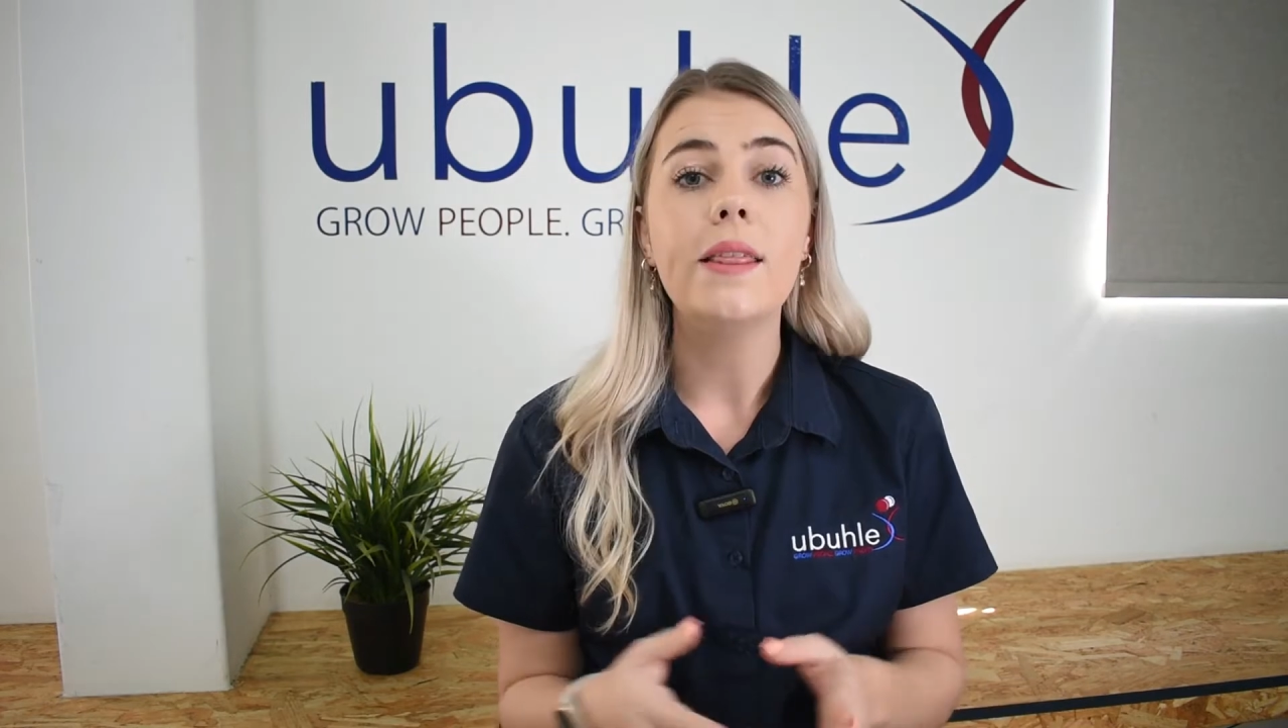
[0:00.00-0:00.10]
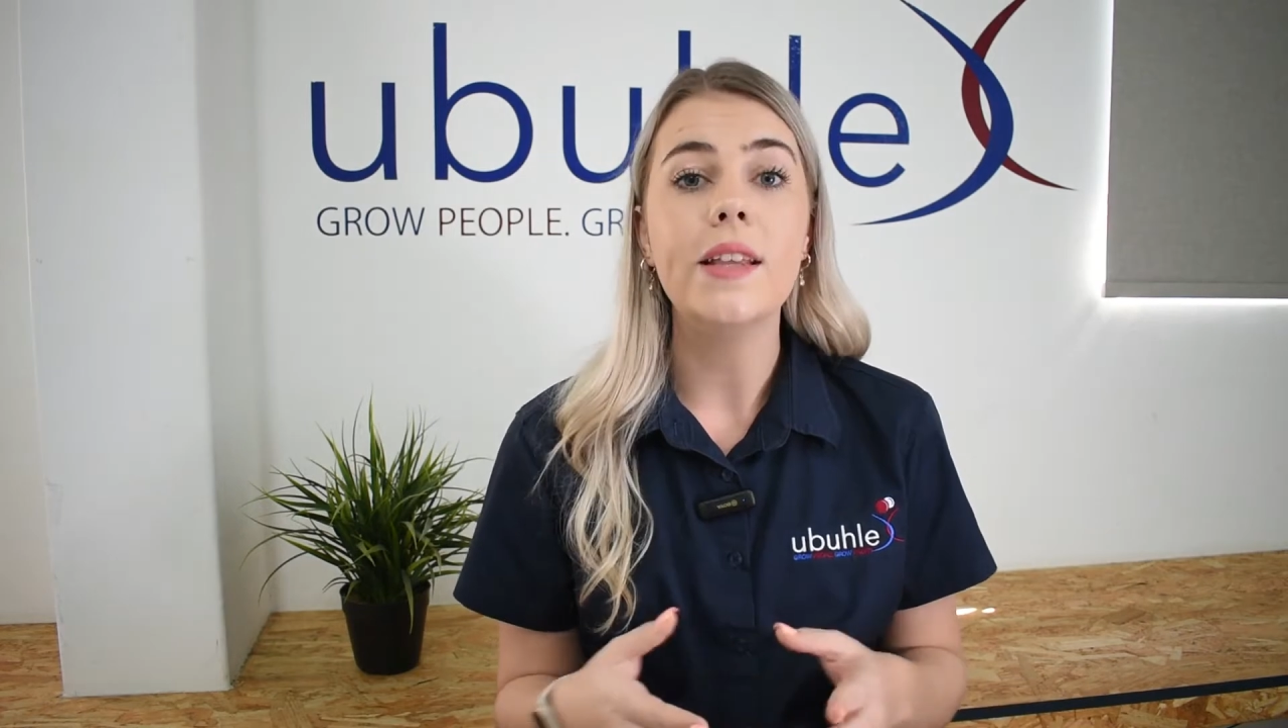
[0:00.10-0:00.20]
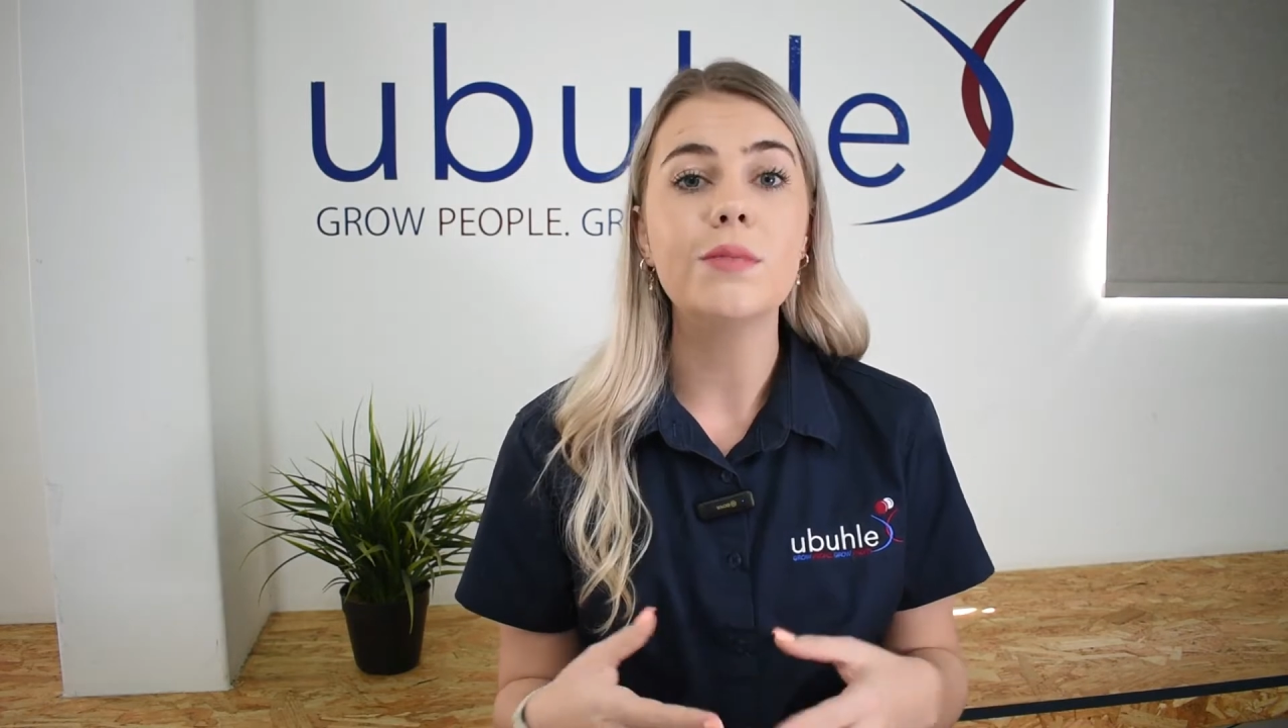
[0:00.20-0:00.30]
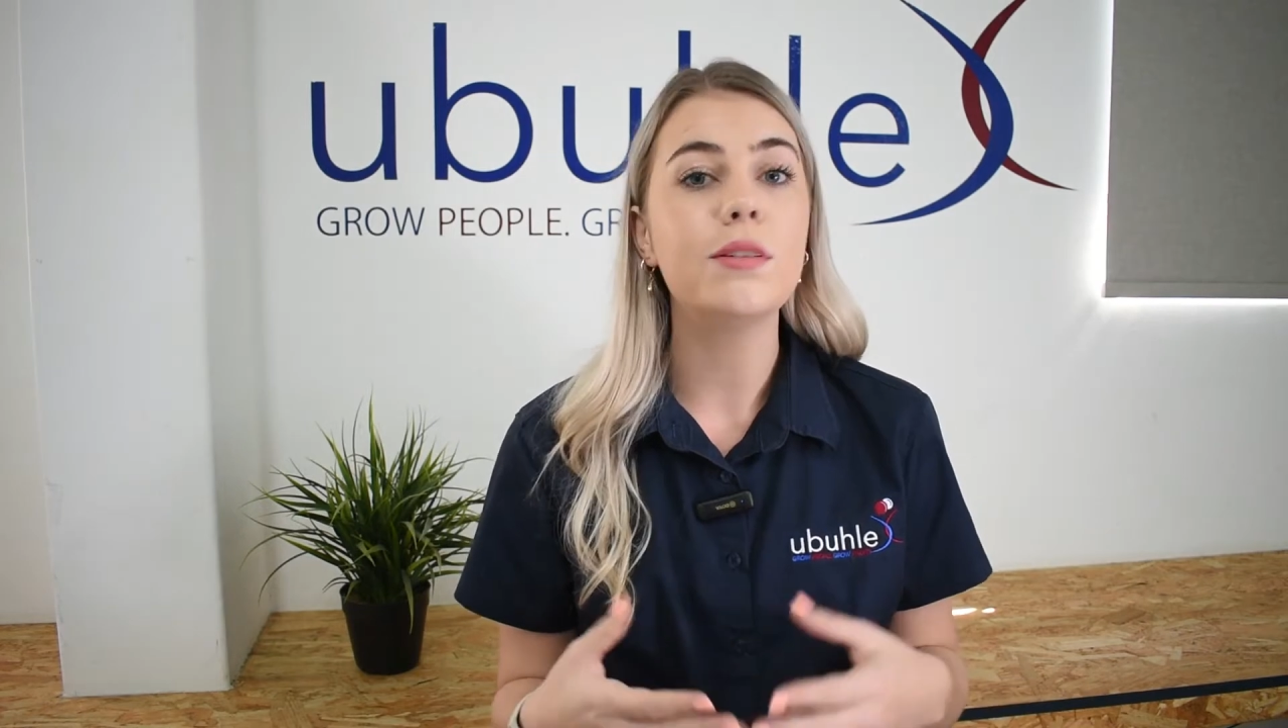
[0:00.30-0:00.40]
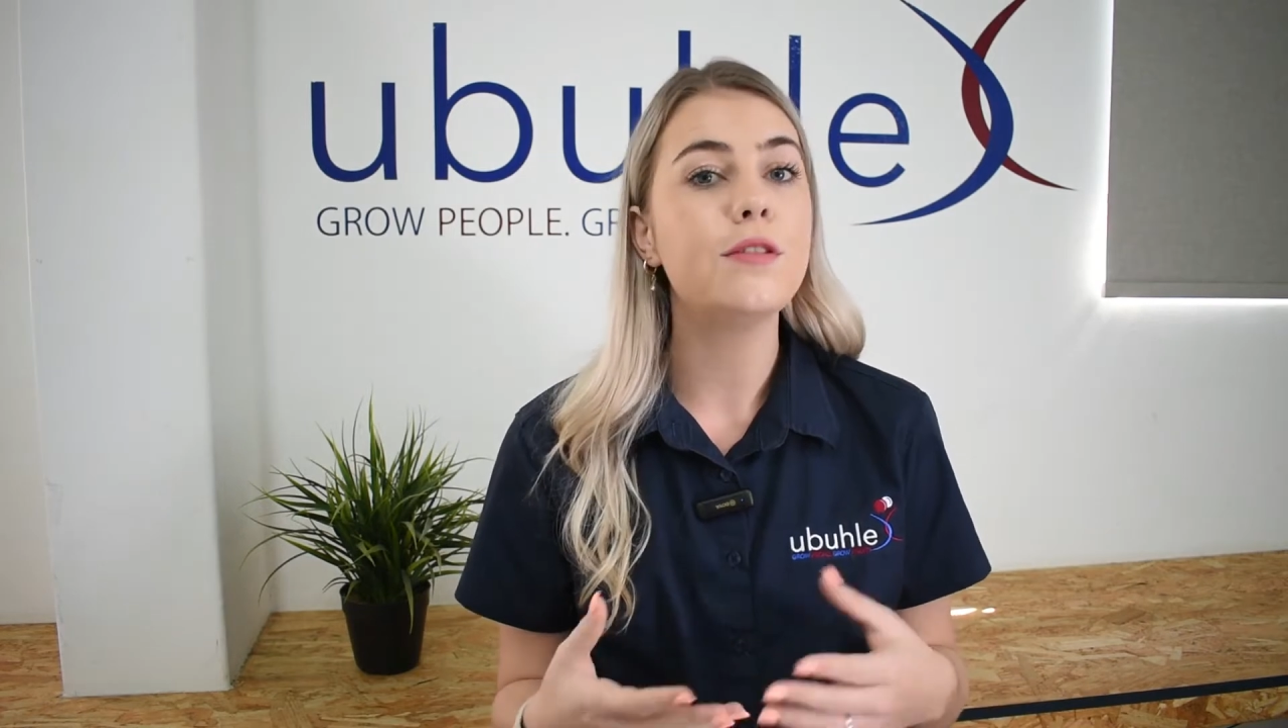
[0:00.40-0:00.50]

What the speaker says: This will